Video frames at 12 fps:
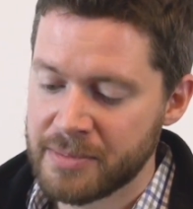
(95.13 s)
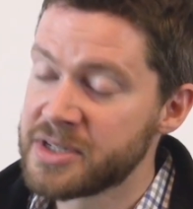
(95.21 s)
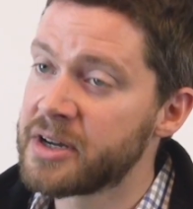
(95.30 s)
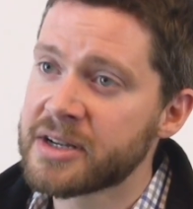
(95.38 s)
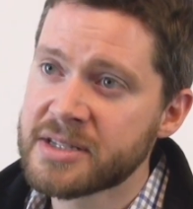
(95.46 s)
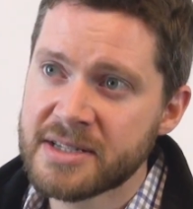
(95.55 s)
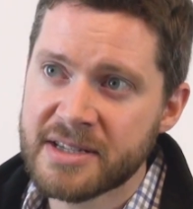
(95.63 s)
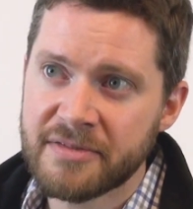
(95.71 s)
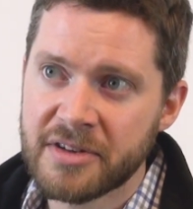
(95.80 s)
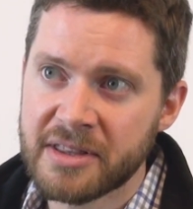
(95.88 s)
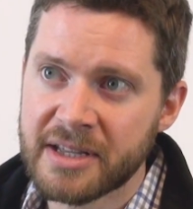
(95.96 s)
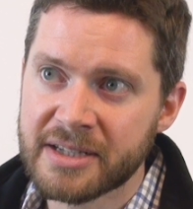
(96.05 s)
Docs is
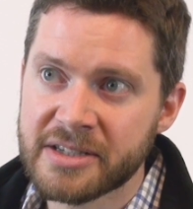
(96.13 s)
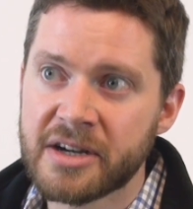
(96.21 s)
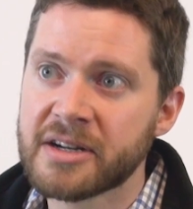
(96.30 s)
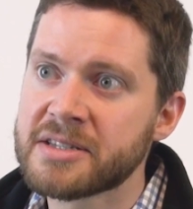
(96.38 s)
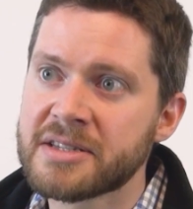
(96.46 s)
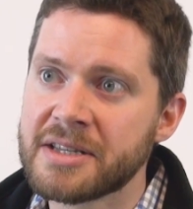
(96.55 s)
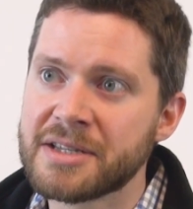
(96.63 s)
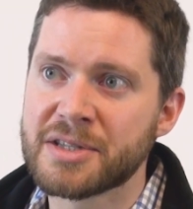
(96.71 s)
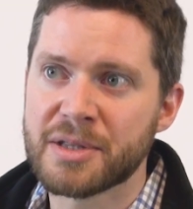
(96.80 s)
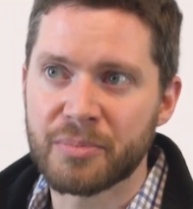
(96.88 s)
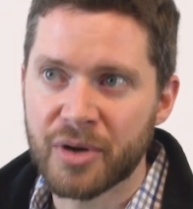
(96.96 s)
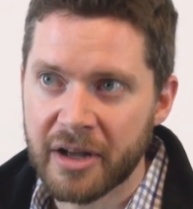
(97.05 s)
everything. Docs is
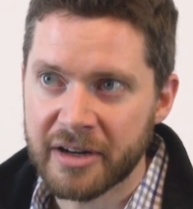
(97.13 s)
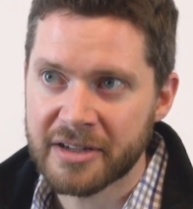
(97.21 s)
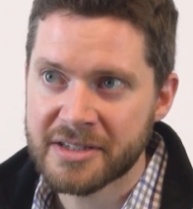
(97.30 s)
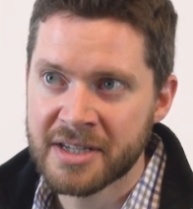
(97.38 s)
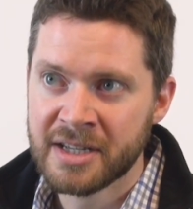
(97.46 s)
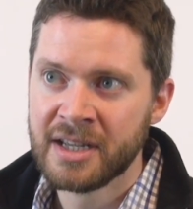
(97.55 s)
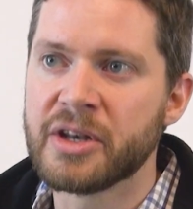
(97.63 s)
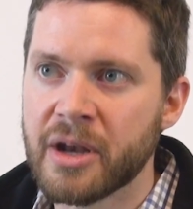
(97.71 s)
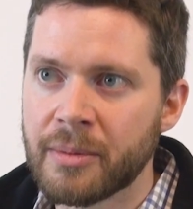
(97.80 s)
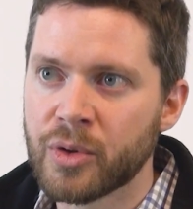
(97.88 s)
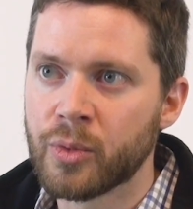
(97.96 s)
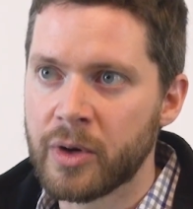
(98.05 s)
the product. The
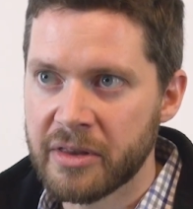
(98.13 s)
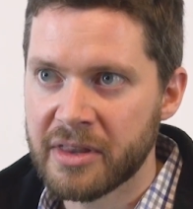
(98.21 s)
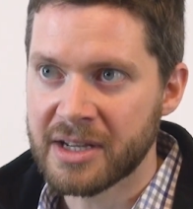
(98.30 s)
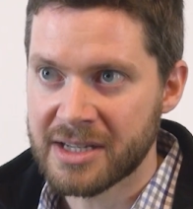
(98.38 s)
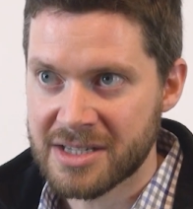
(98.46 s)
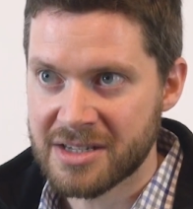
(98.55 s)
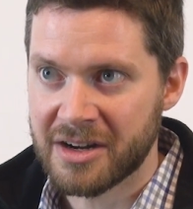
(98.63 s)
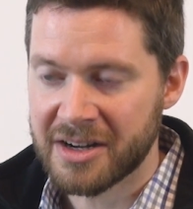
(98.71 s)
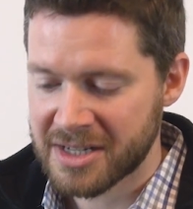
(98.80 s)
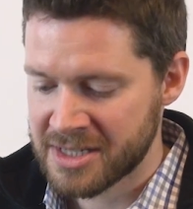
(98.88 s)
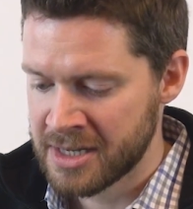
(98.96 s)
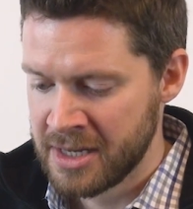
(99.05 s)
number one thing is
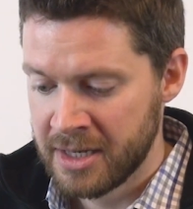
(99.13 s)
docs.